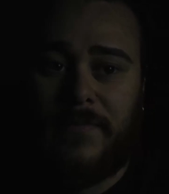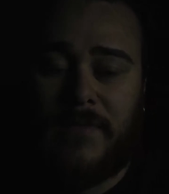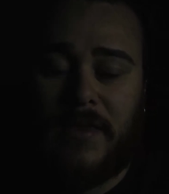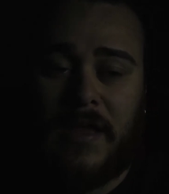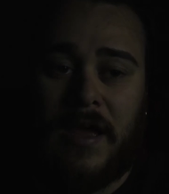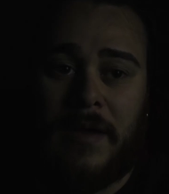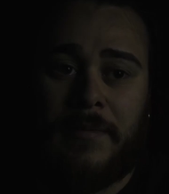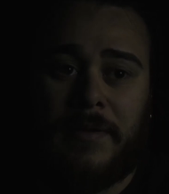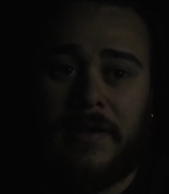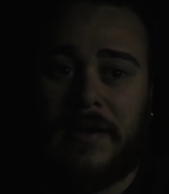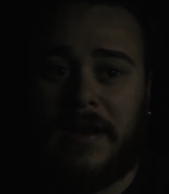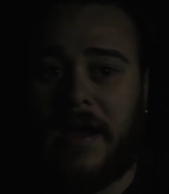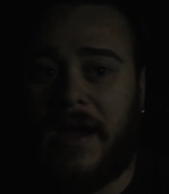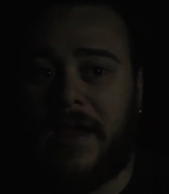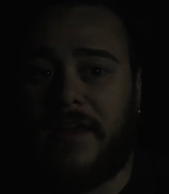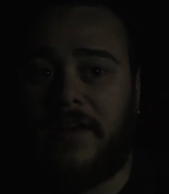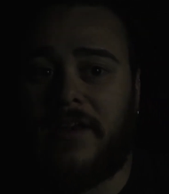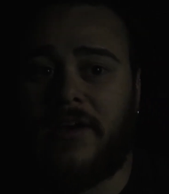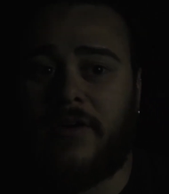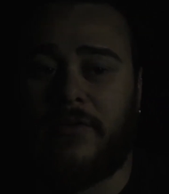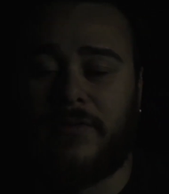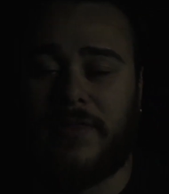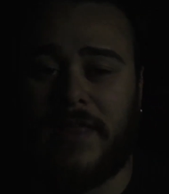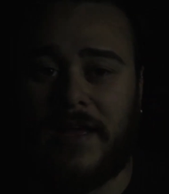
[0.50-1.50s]
I mean, I
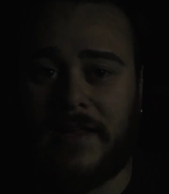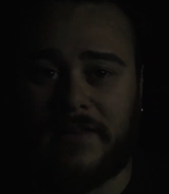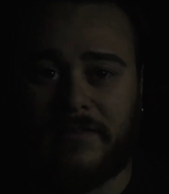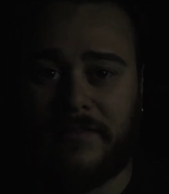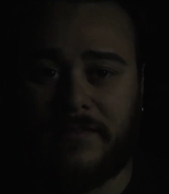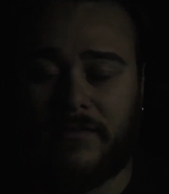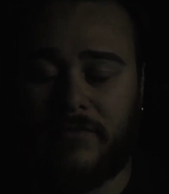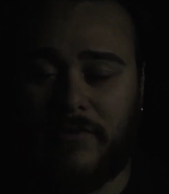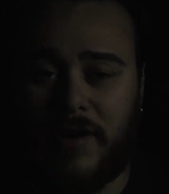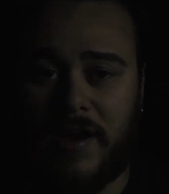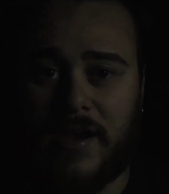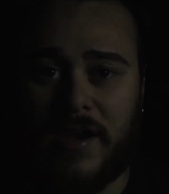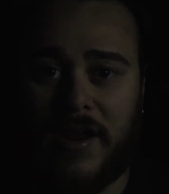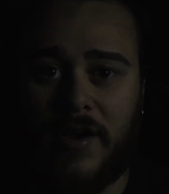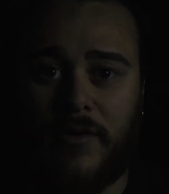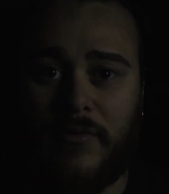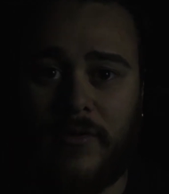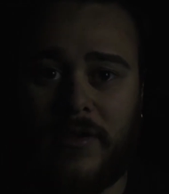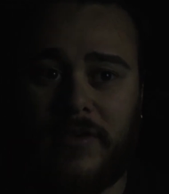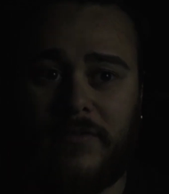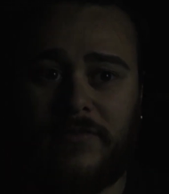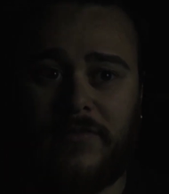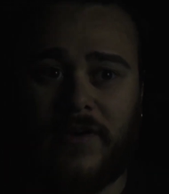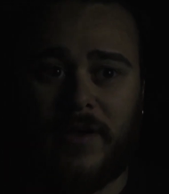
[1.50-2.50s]
know that right now
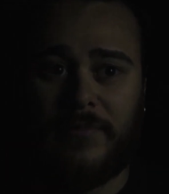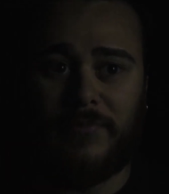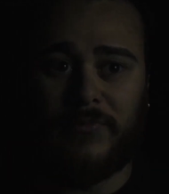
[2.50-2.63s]
if I'm